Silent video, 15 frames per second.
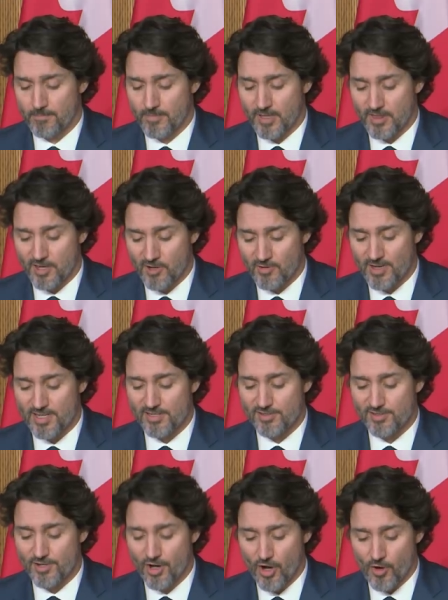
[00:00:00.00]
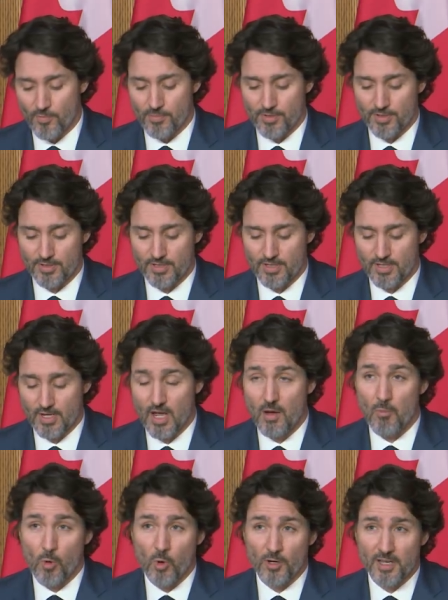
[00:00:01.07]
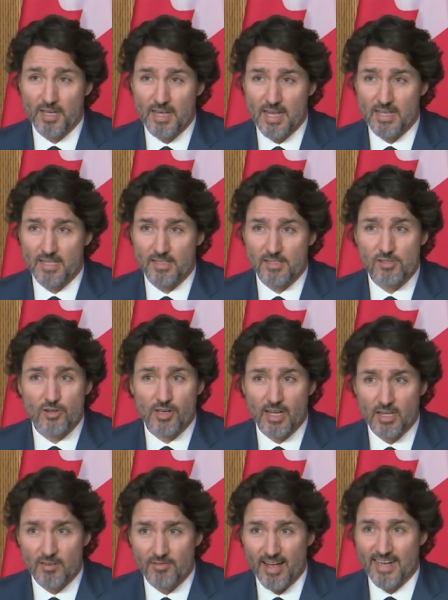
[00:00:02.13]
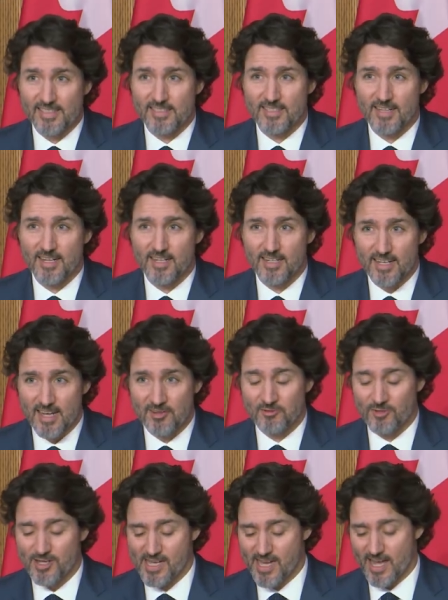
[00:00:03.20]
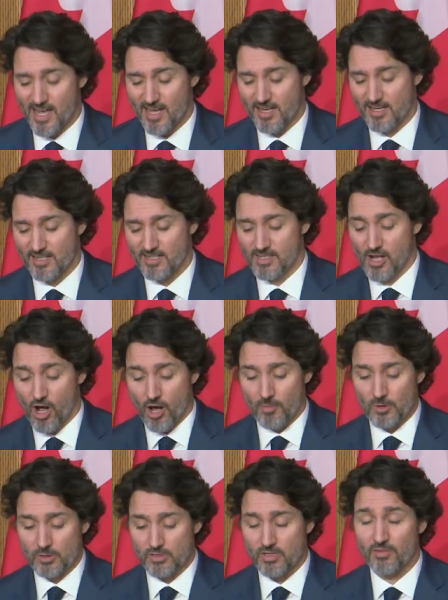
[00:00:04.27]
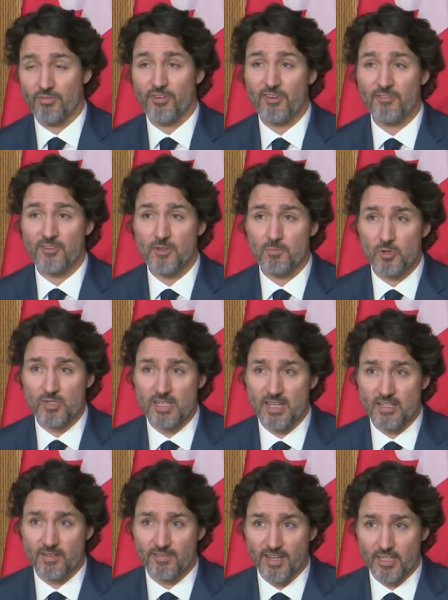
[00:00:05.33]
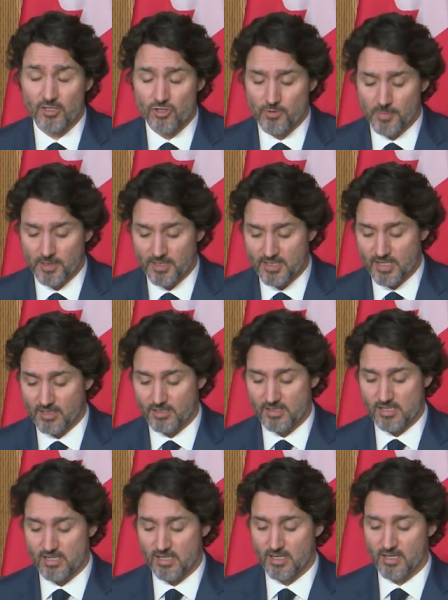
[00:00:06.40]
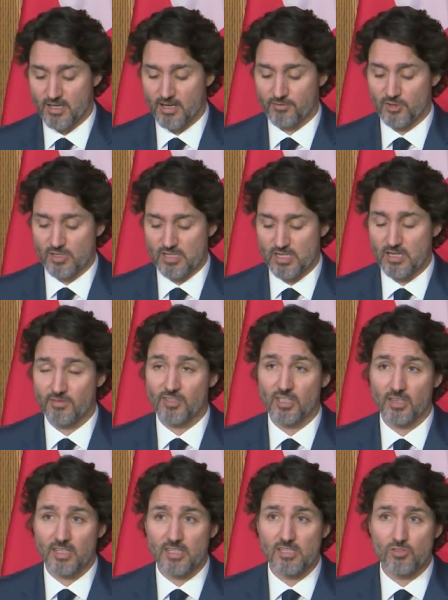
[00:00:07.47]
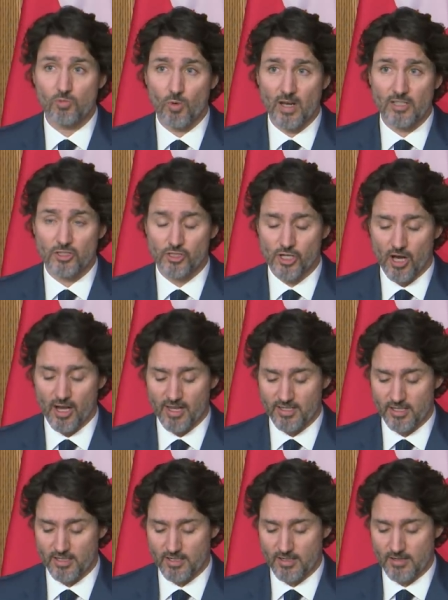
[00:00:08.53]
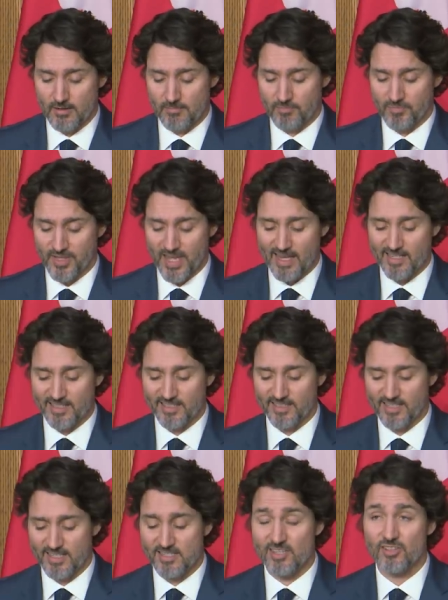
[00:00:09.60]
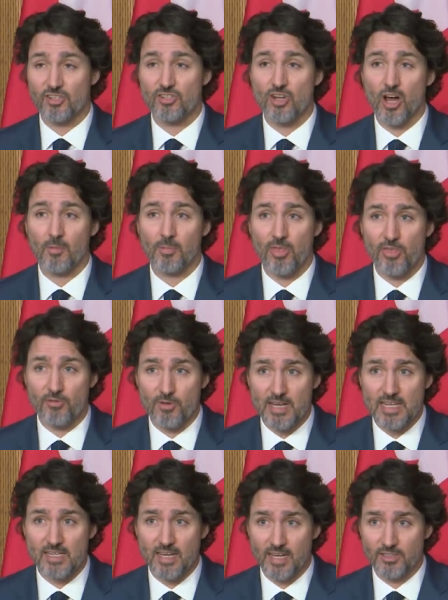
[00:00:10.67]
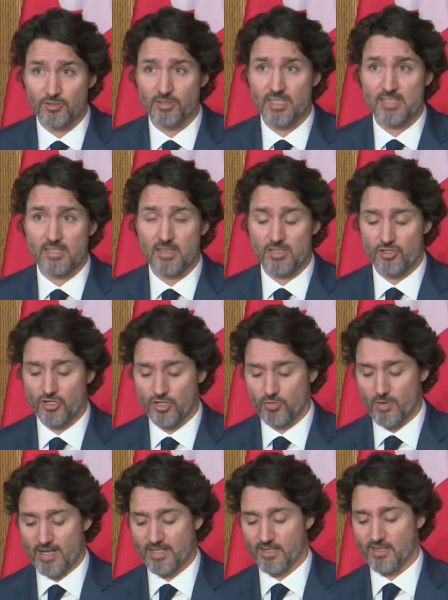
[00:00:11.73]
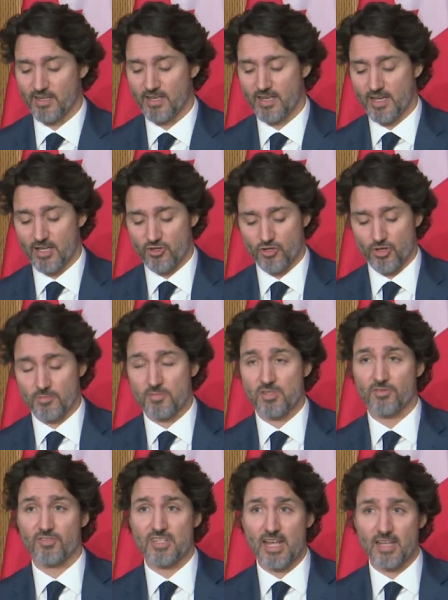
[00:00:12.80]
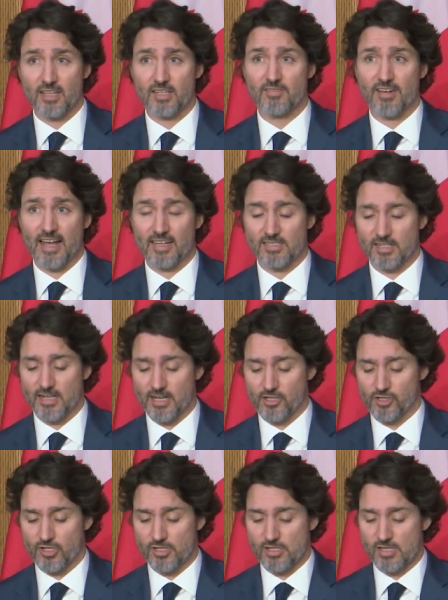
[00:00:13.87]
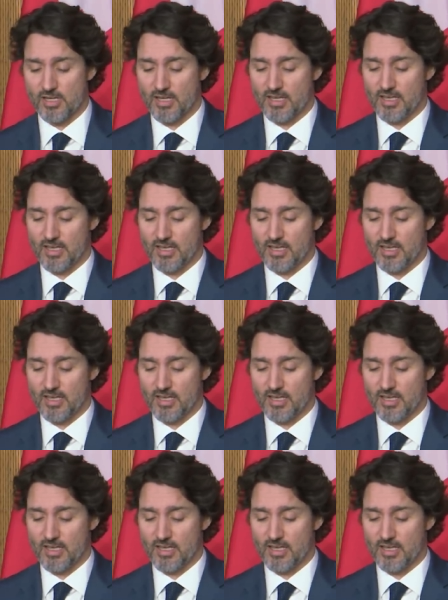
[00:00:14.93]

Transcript: But there is hope. More Canadians are getting vaccinated every day. Almost fifty percent of eligible adults have received at least one shot. Canada is in the top three countries in the G twenty in terms of daily vaccinations.